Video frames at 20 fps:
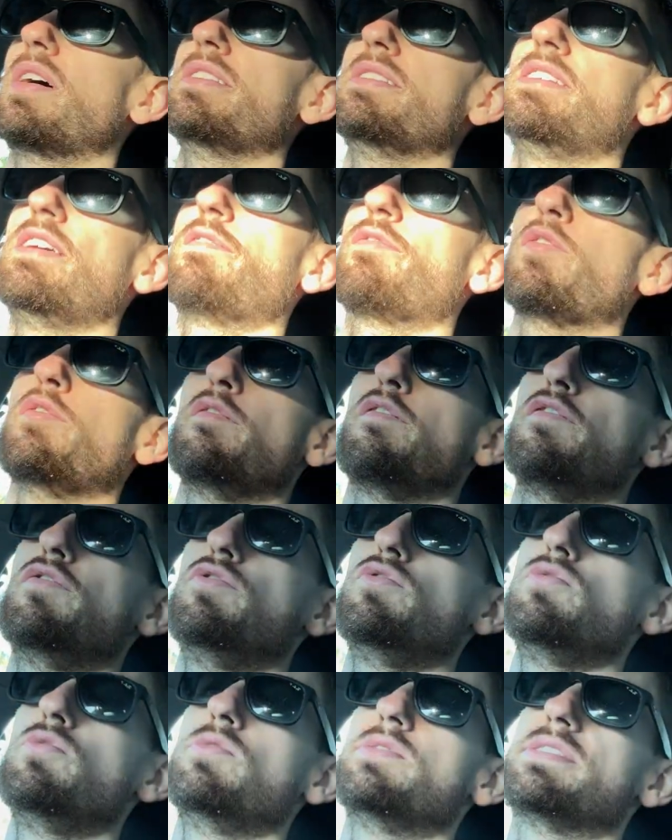different
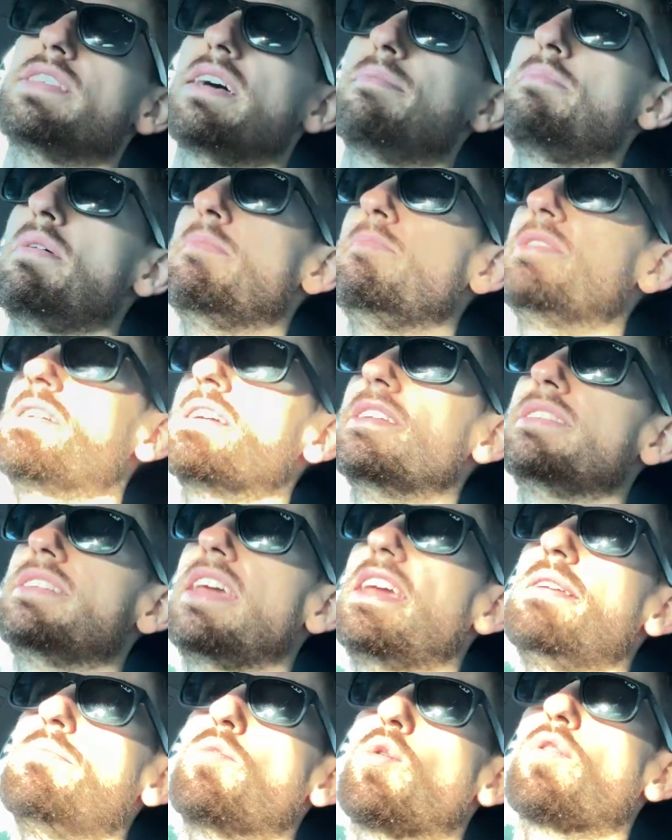foods that maybe
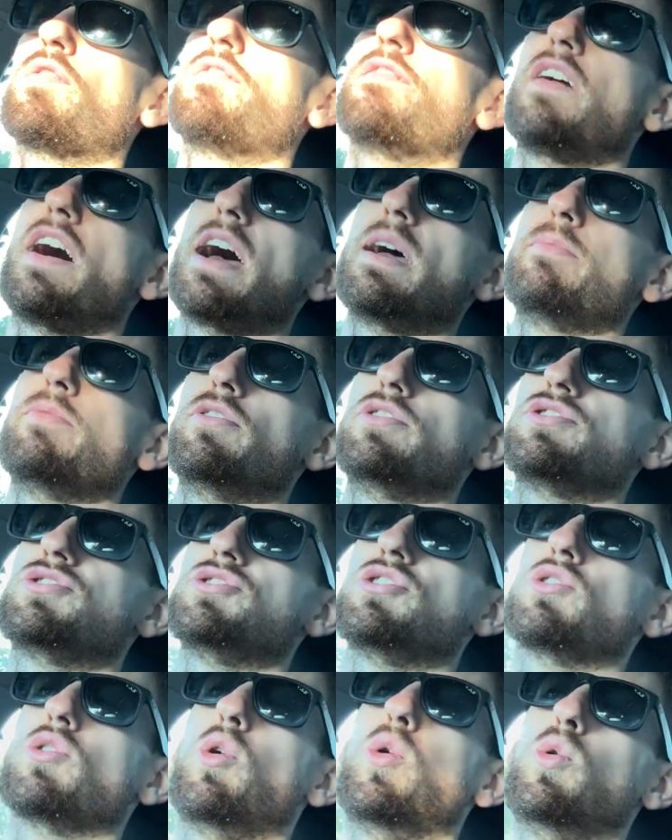contain more fiber,
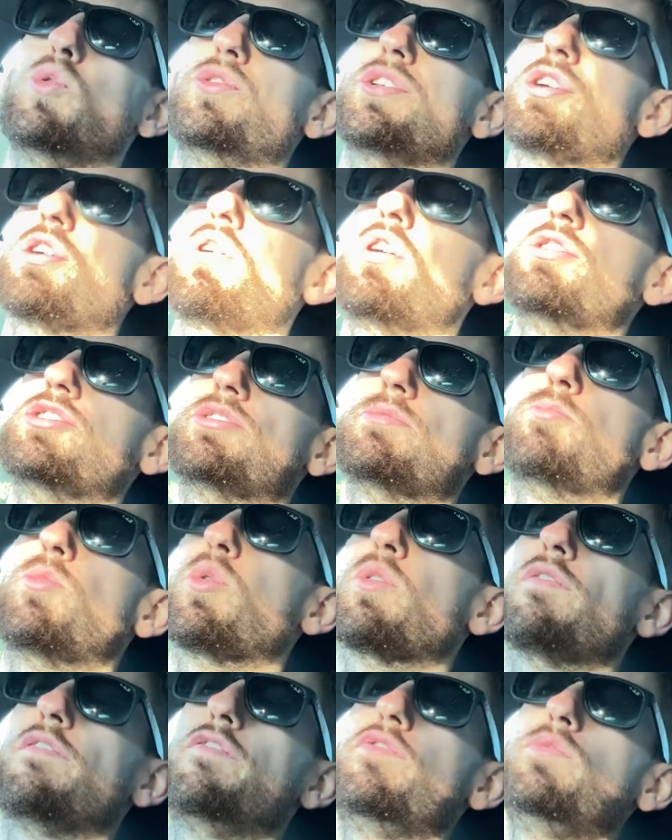so you're holding on to
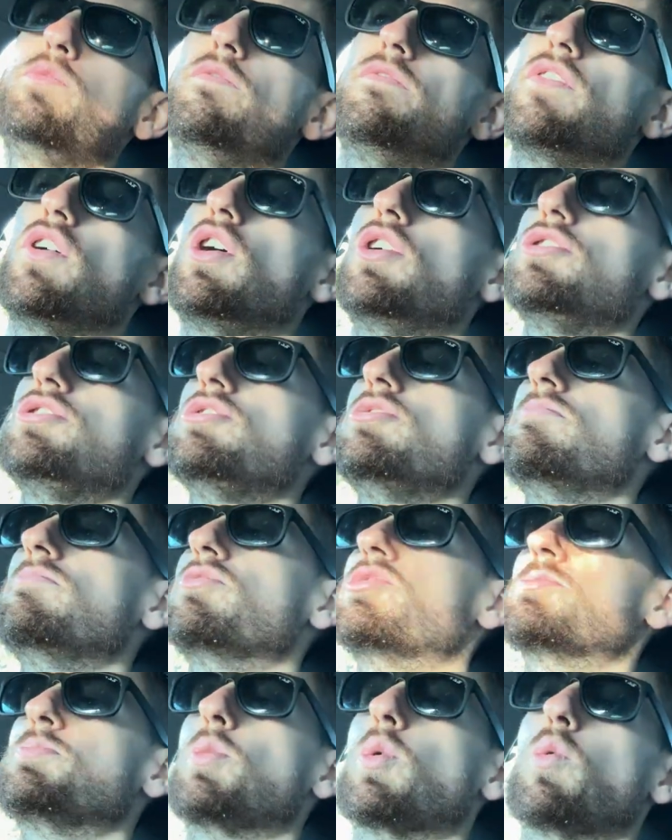more food volume,
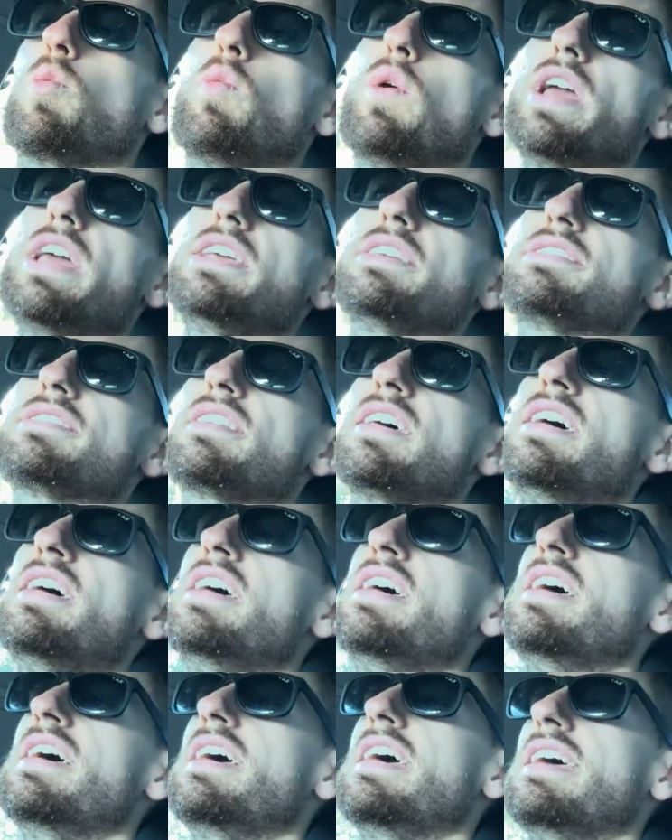there's more waste,
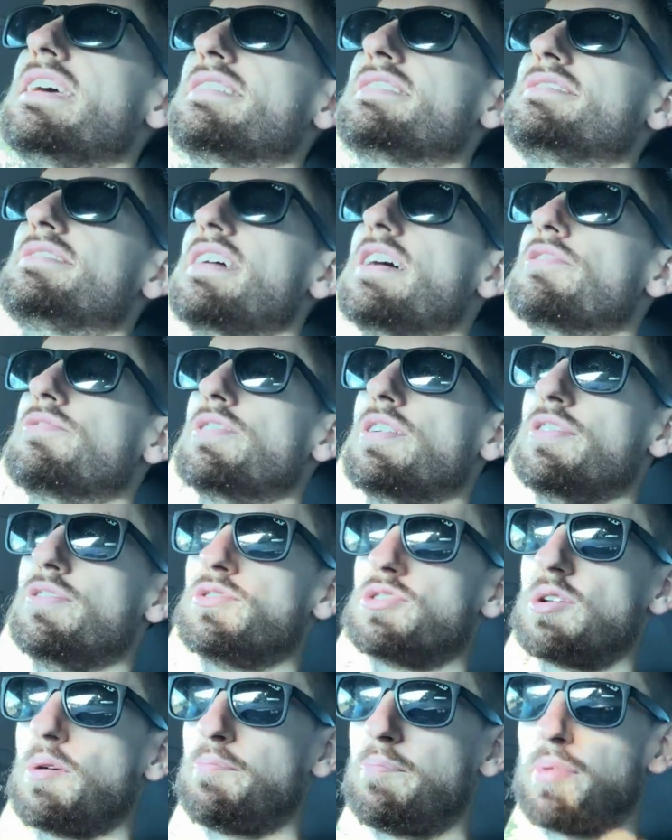etc.
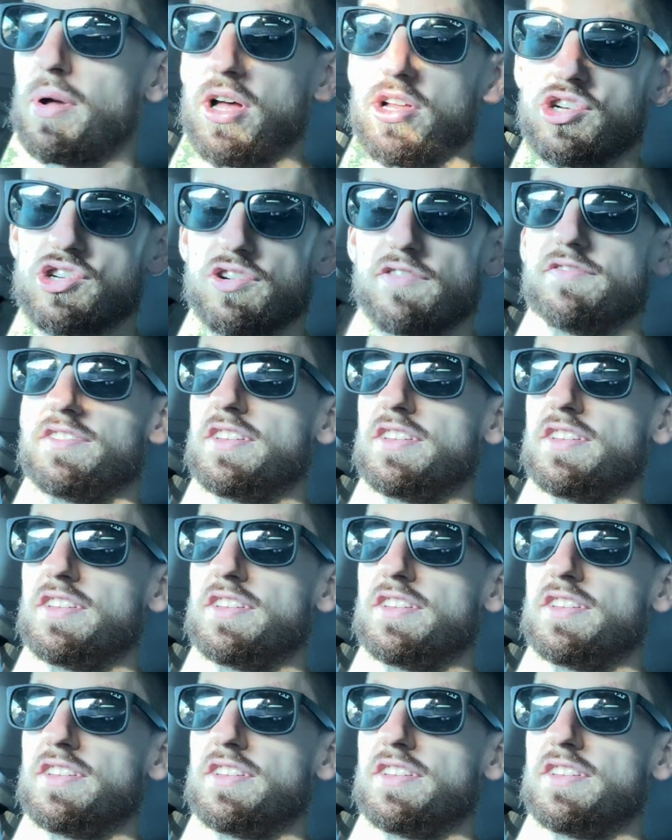There's a bunch of